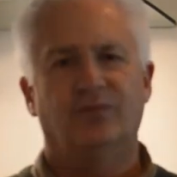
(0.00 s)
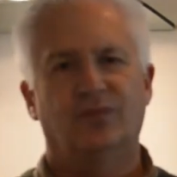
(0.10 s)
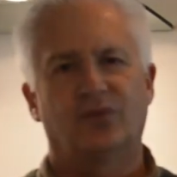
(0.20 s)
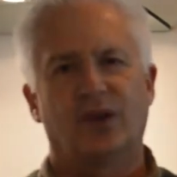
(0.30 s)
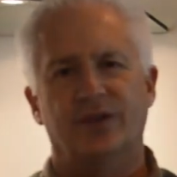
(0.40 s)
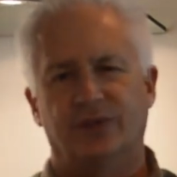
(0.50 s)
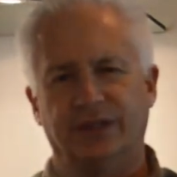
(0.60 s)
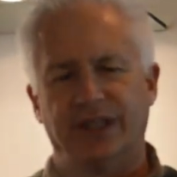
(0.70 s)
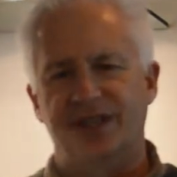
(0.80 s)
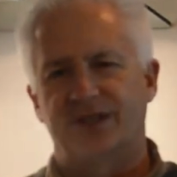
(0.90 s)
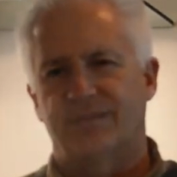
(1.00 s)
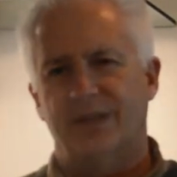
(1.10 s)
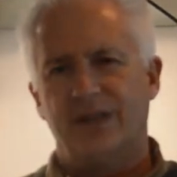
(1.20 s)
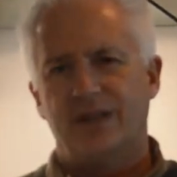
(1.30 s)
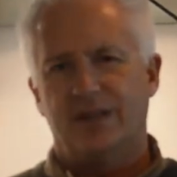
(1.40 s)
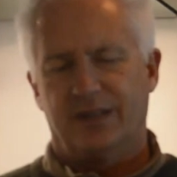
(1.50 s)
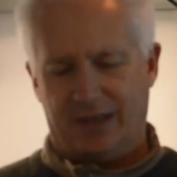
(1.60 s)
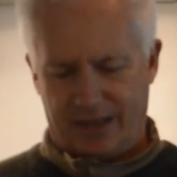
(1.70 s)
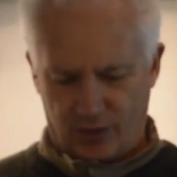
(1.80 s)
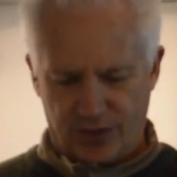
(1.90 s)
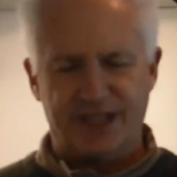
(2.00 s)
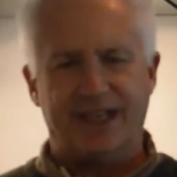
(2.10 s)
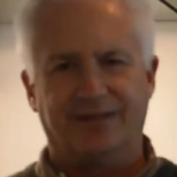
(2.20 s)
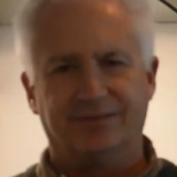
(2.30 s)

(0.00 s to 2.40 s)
really nice cuisine.